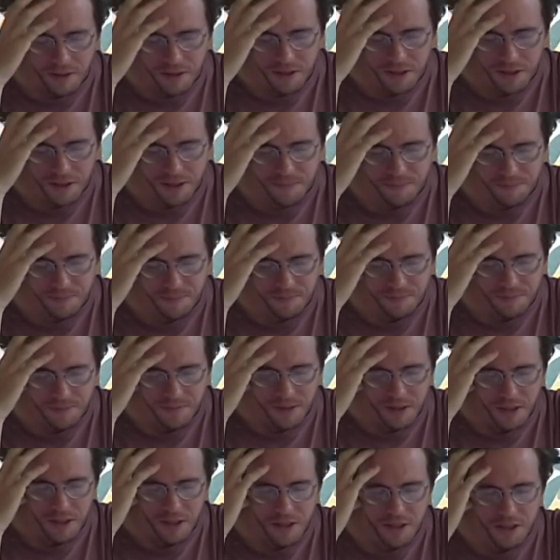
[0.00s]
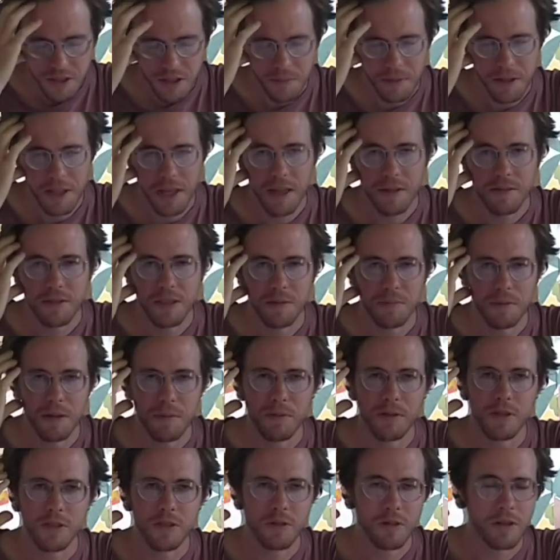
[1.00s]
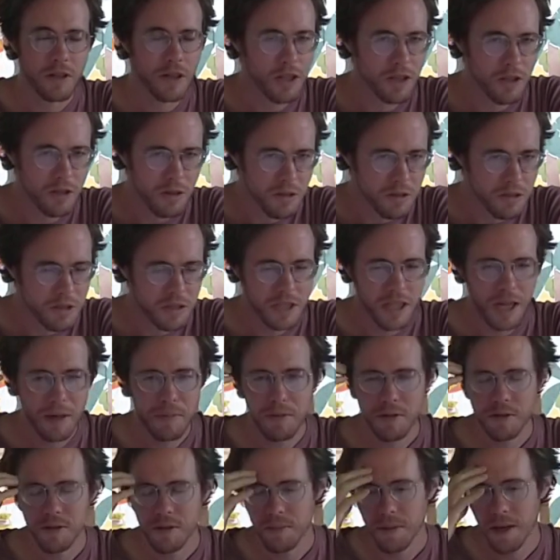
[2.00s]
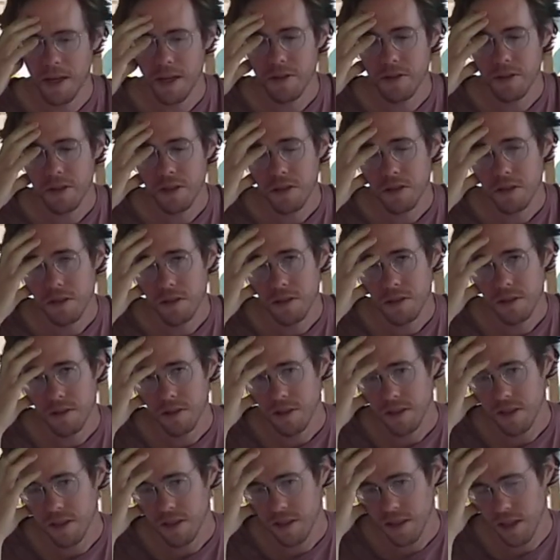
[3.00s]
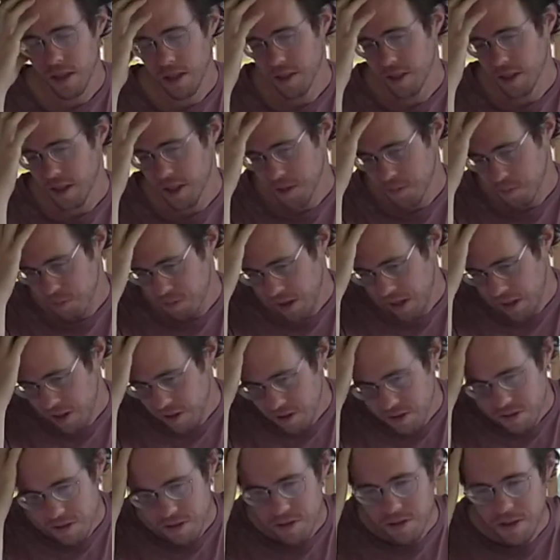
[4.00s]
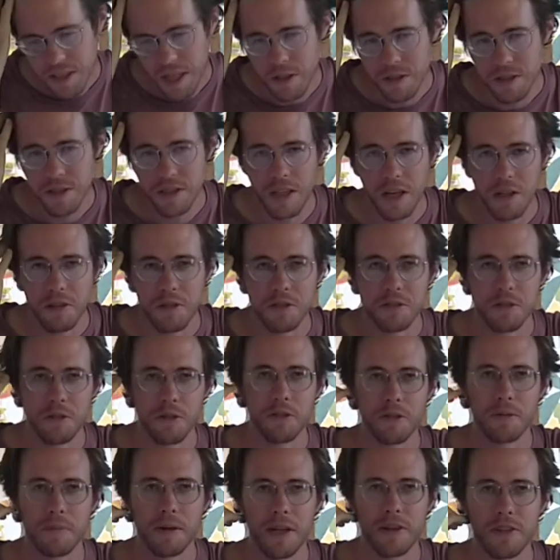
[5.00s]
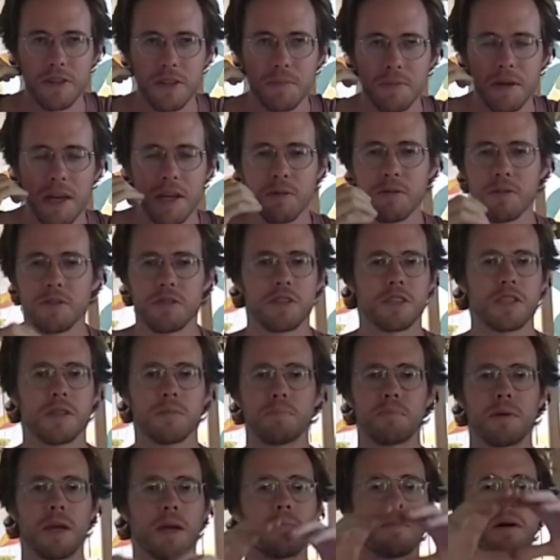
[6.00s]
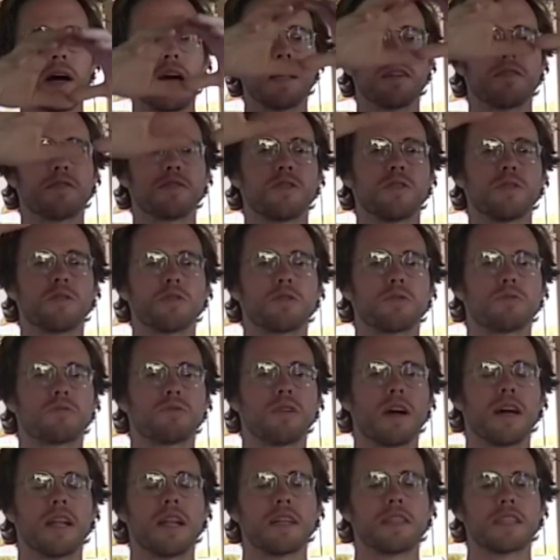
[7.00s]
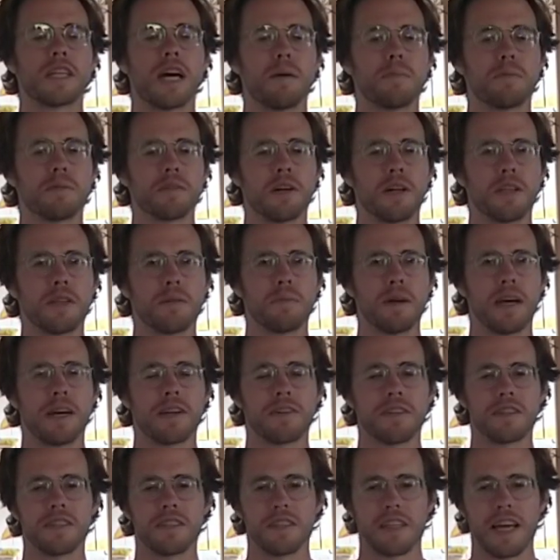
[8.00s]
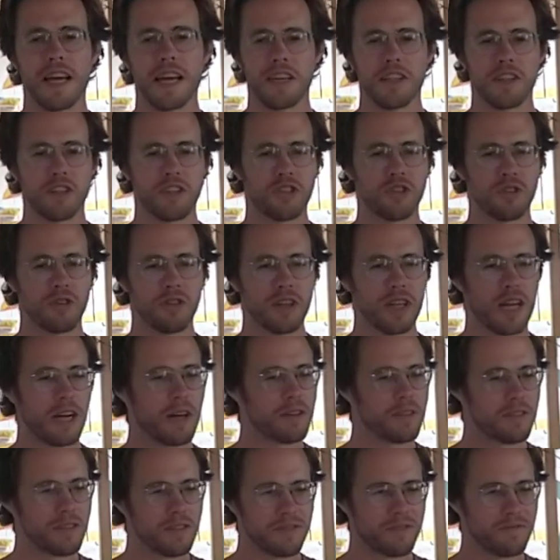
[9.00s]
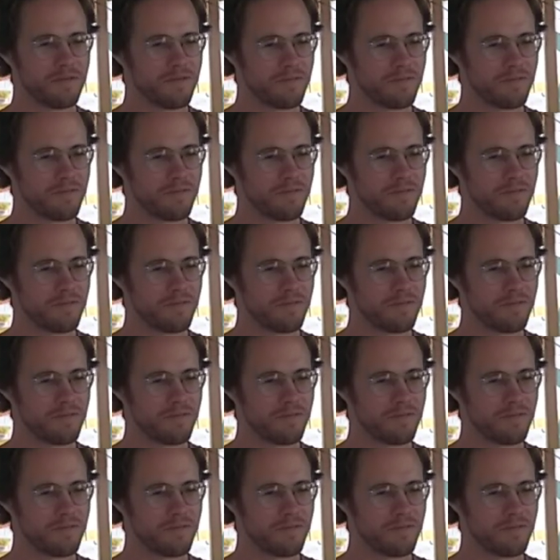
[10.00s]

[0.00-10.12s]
But then I've seen people storing clothes on top of their batteries. I saw a nice brand new $1,000 solar battery bank with just a big pile of clothes right on top of all the batteries. That could short out